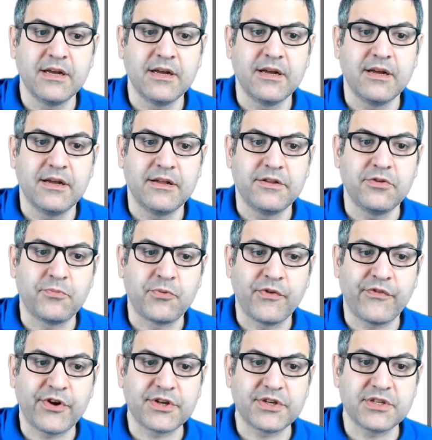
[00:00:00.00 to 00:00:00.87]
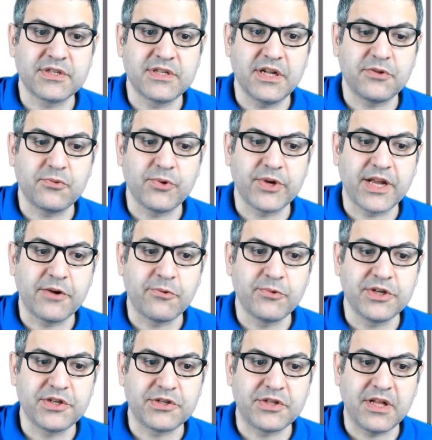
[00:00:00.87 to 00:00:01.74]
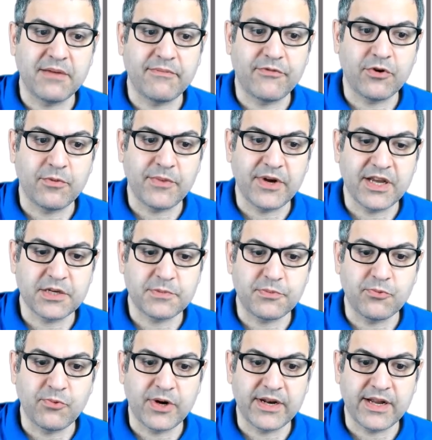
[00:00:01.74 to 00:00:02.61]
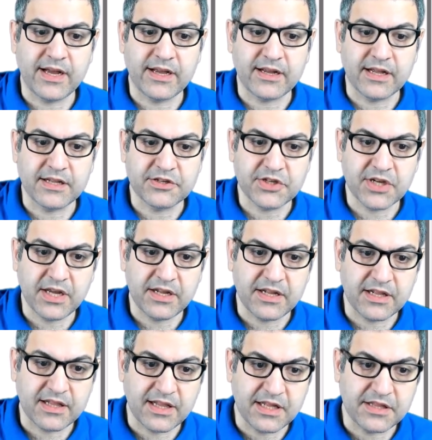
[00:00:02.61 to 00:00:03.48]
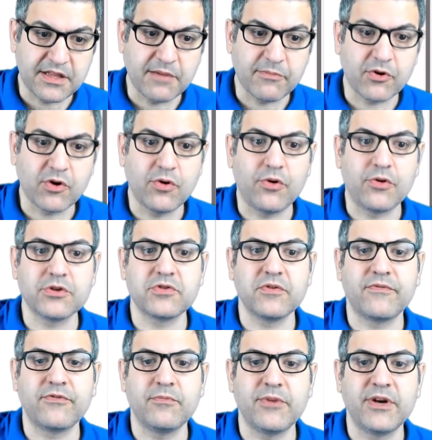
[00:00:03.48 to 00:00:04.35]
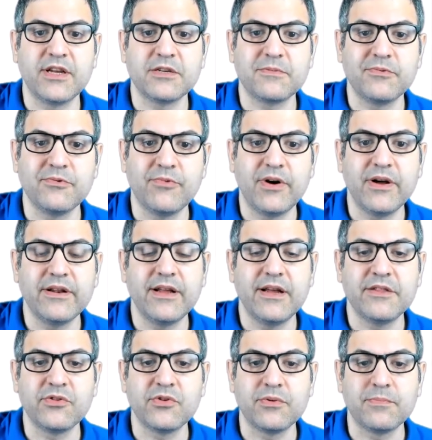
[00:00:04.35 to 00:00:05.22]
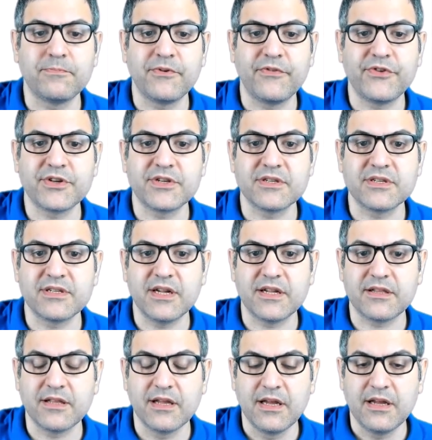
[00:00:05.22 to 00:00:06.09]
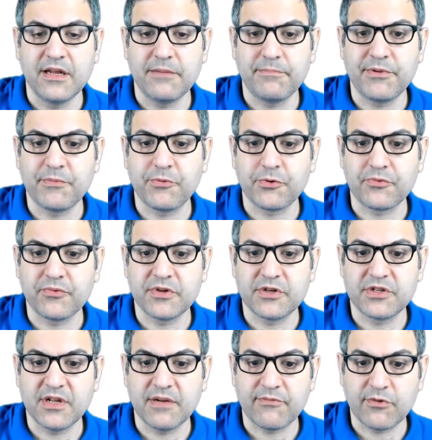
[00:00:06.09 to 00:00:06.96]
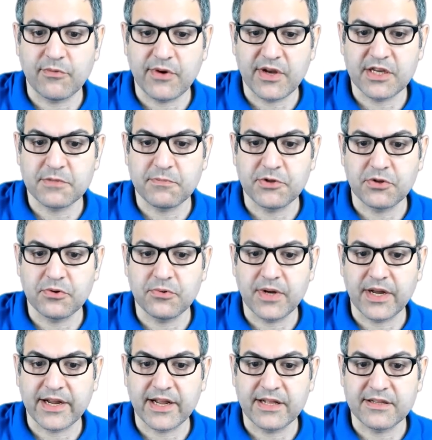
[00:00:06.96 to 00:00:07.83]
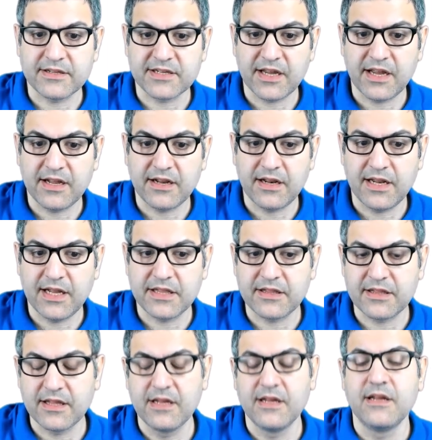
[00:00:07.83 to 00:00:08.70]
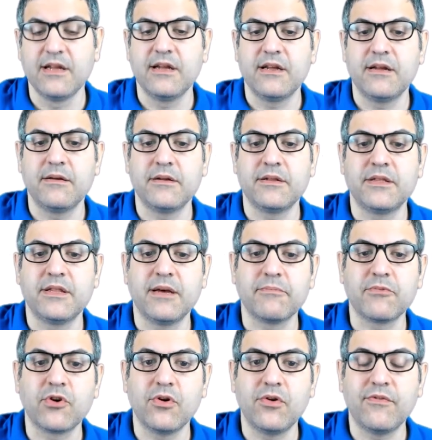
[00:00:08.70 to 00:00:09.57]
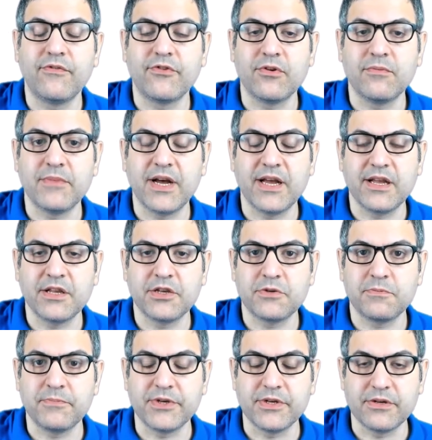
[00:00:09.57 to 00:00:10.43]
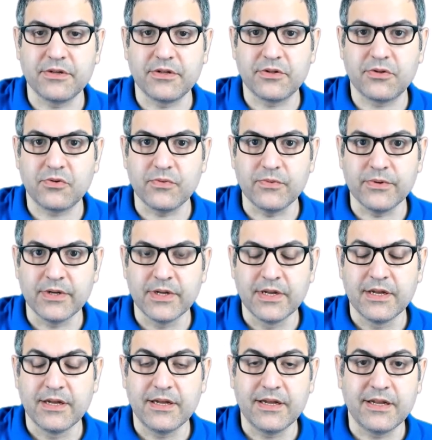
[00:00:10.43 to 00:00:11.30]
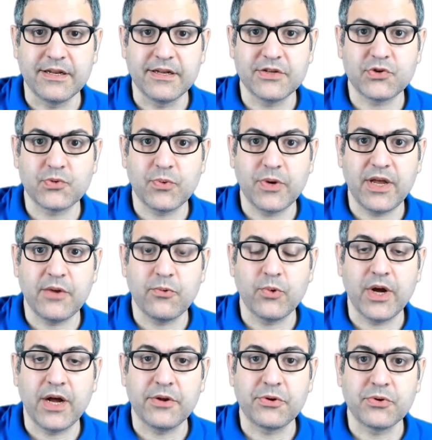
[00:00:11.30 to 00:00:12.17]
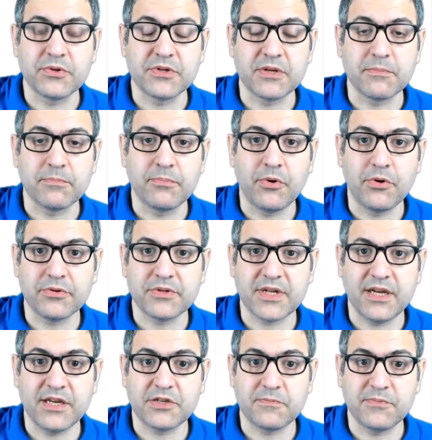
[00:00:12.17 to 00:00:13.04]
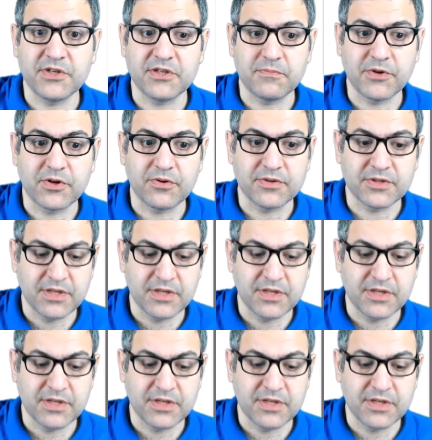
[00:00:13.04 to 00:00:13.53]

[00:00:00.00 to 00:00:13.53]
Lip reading: the prefixes that we can reach them from ISP1, I can say that let them go also from ISP1. And the prefixes that people reach them from ISP2, I can say let them go from ISP2. In this way, we are using both ISPs because